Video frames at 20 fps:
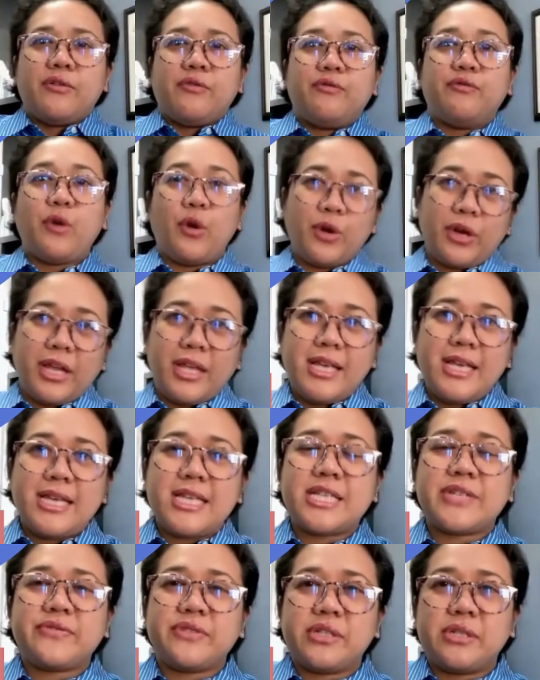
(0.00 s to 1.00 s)
Voting
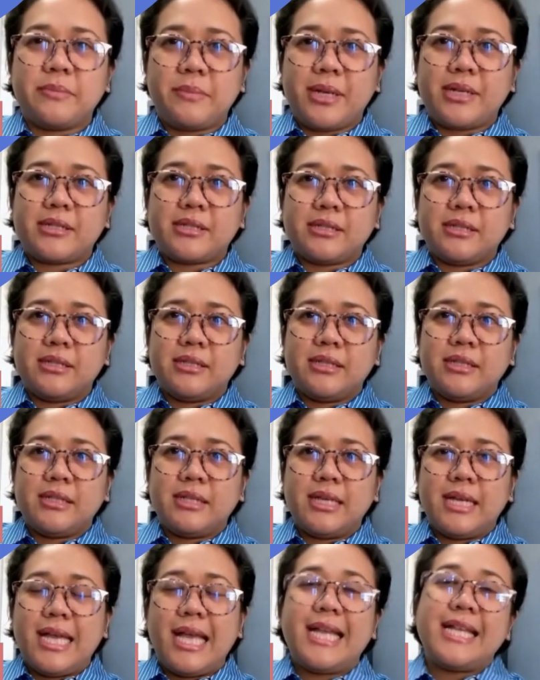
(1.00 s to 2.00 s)
is fundamental
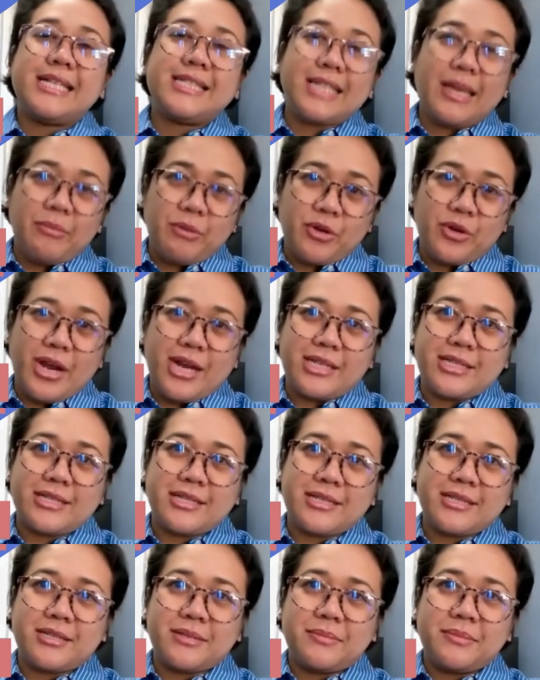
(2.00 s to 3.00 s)
in the democratic
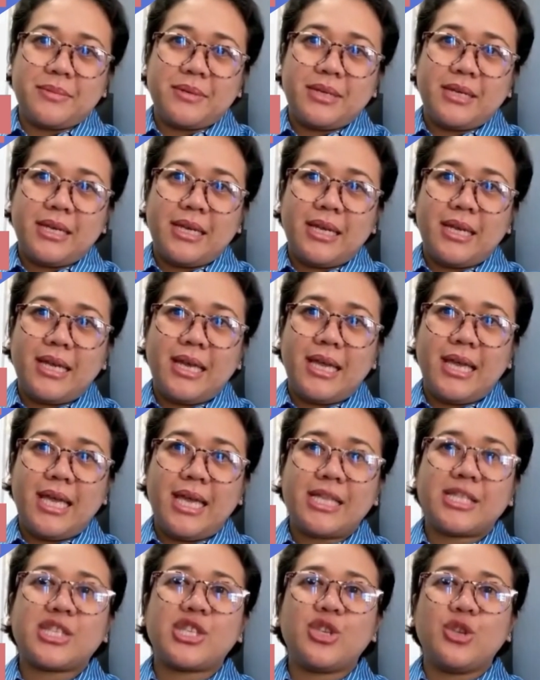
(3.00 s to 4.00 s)
system.
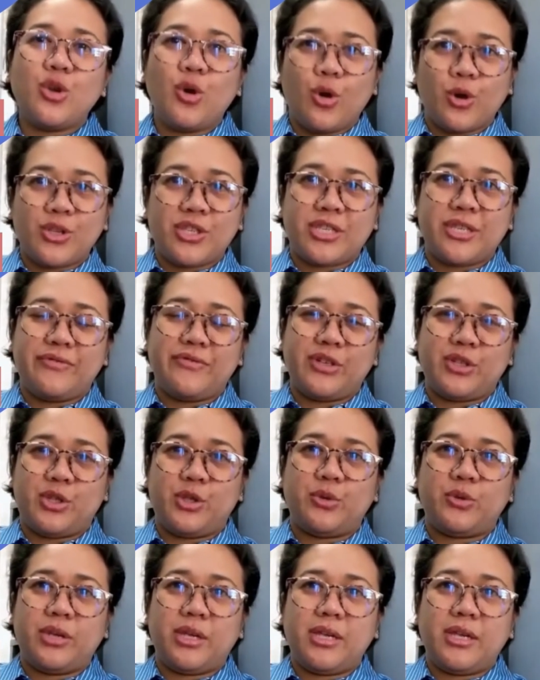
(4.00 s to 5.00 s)
It's your civic
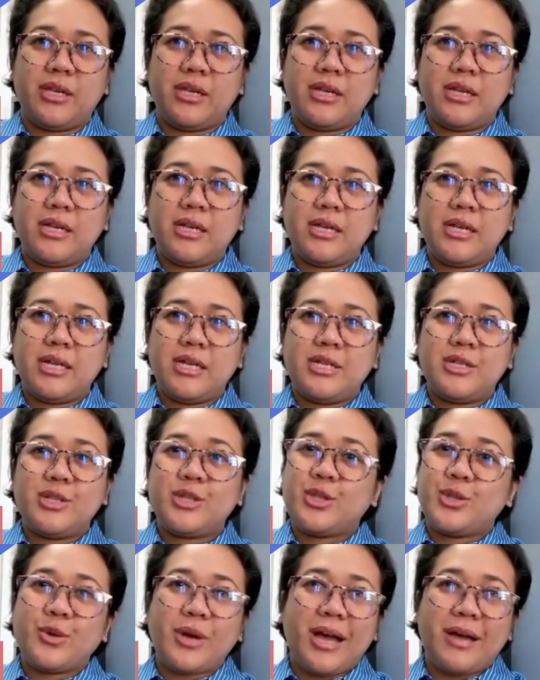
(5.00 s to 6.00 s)
duty.
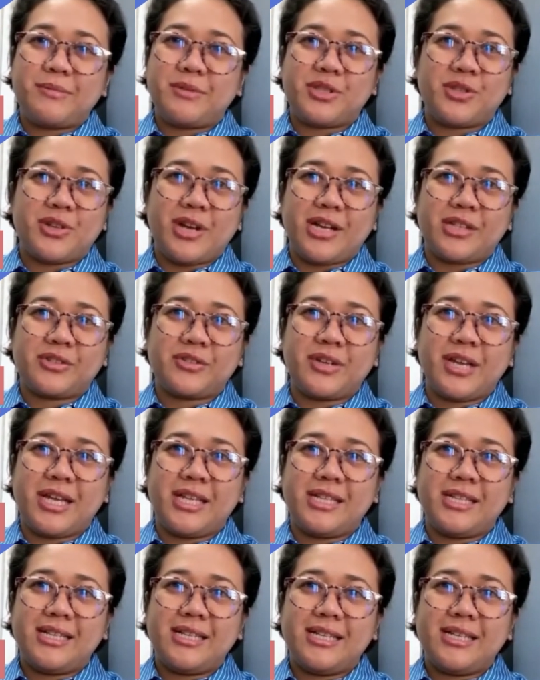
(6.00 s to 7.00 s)
Too abstract,
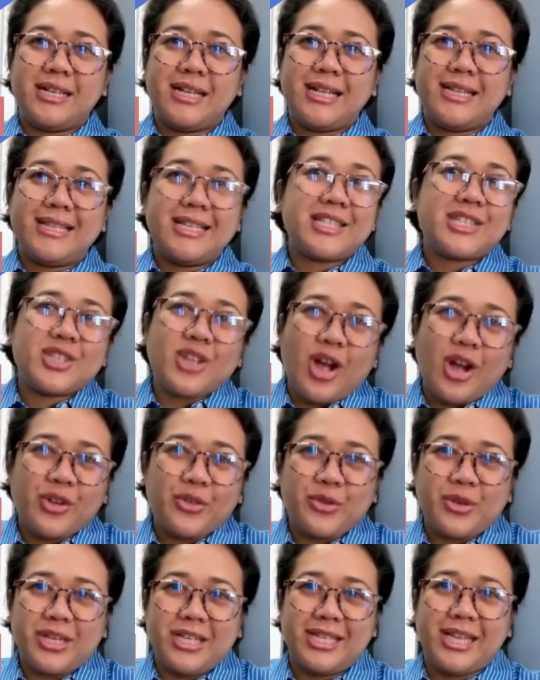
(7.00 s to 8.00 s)
right? Let's talk
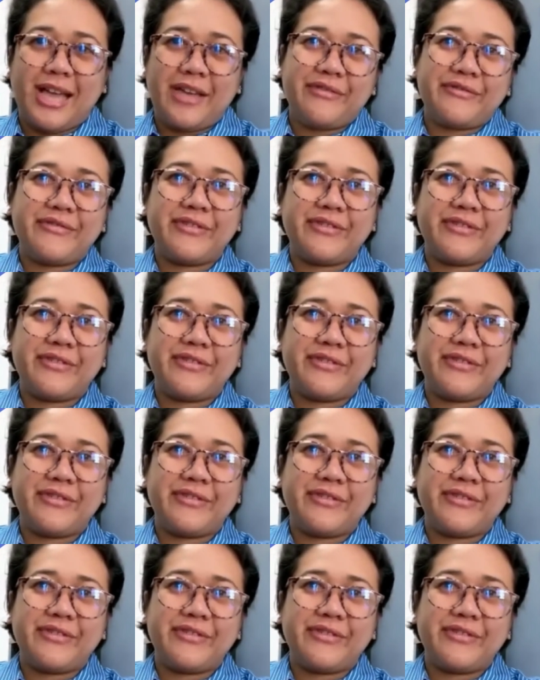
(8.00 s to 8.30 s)
real life.